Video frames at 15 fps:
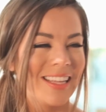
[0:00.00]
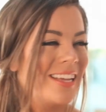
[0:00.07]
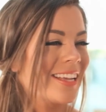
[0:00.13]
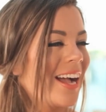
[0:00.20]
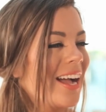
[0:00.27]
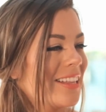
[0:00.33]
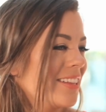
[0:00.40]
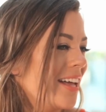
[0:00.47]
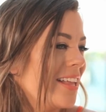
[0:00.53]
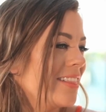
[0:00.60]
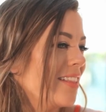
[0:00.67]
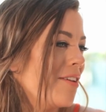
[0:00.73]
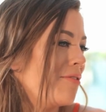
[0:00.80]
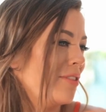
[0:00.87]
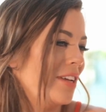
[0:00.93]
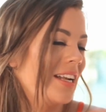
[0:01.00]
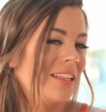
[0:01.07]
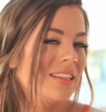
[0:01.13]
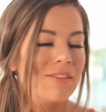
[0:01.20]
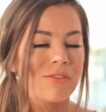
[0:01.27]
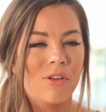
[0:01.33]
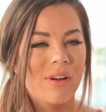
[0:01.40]
Like, I love it. I
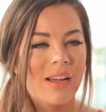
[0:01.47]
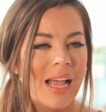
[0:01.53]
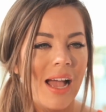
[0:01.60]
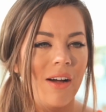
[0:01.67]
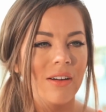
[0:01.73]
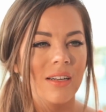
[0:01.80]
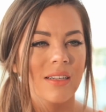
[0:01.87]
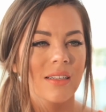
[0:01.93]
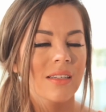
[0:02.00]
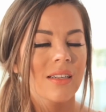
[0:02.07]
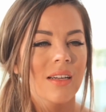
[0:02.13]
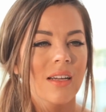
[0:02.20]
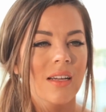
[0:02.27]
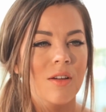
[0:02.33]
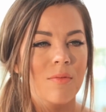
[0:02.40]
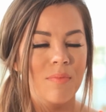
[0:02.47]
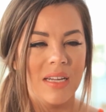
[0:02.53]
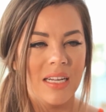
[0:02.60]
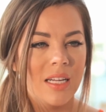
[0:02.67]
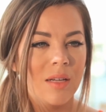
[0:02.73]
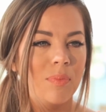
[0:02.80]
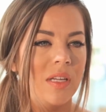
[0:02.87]
love going out and
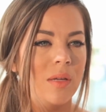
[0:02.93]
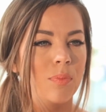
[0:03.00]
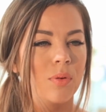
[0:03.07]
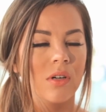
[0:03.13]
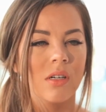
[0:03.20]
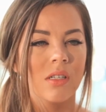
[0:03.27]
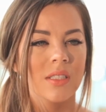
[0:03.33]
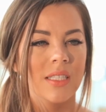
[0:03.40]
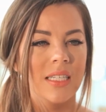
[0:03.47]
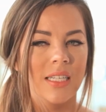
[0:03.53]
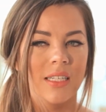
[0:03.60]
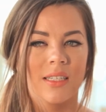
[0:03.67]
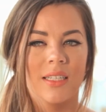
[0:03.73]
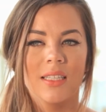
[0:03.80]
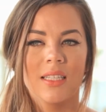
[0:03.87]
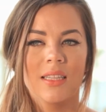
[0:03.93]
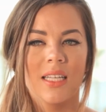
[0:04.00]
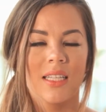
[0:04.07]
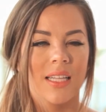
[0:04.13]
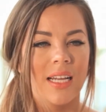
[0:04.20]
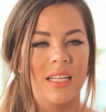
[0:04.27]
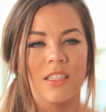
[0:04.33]
meeting people and hearing that
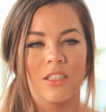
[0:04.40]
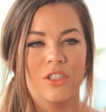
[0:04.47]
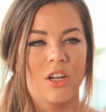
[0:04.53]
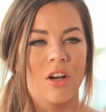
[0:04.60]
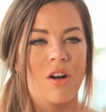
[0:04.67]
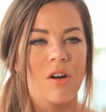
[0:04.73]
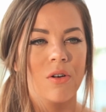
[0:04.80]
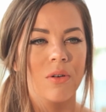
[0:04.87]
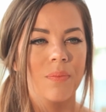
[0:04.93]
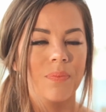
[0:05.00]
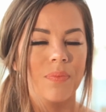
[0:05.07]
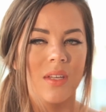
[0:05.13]
they like the show.